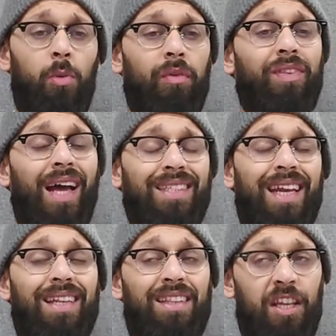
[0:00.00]
With that
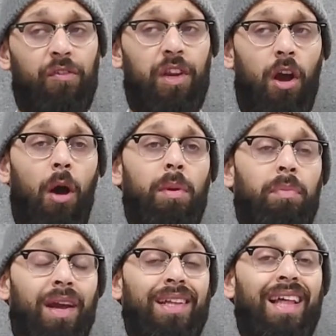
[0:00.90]
said, in this video, I'll be
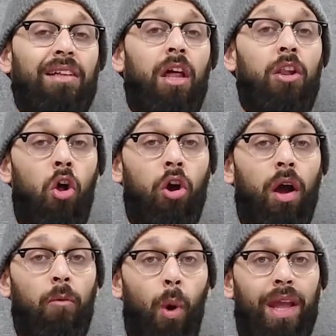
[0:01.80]
breaking down the
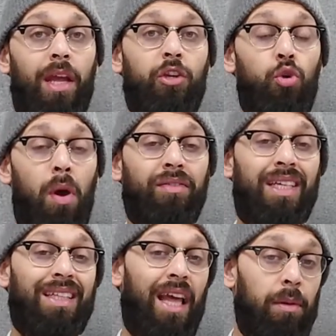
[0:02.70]
long-awaited
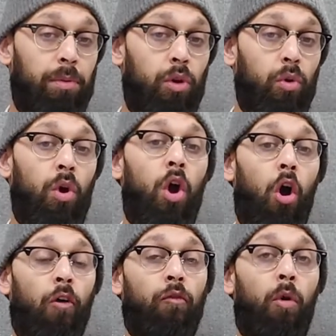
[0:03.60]
UFC debut
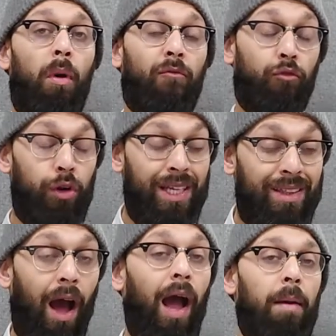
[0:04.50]
of former
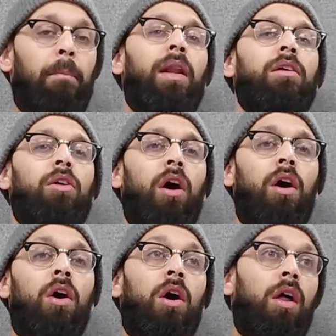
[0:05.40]
three-time Bellator
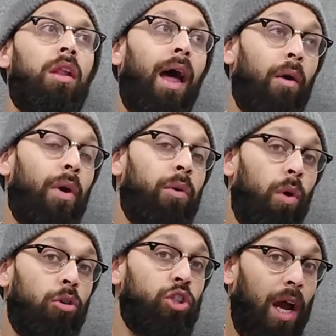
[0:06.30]
lightweight
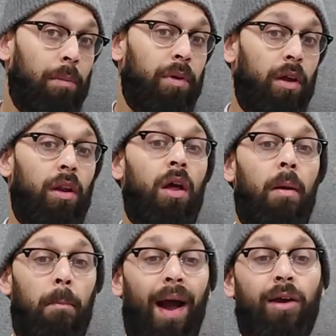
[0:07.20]
world champion
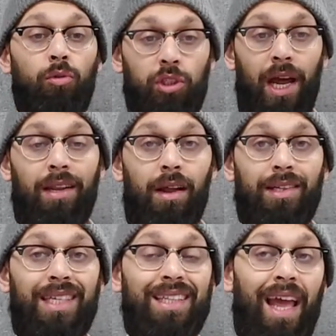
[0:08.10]
Michael Chandler as he